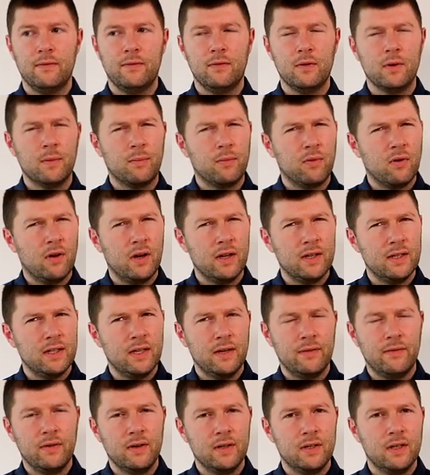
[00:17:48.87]
for the price
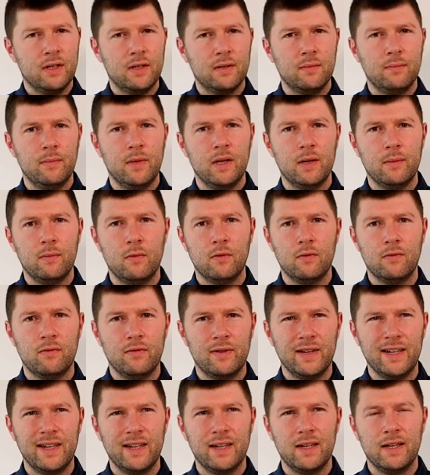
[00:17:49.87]
difference, it's minimal
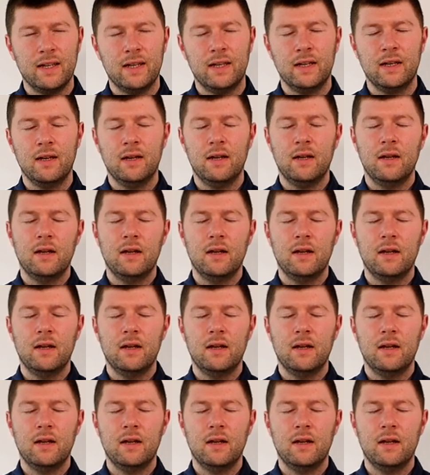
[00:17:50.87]
really.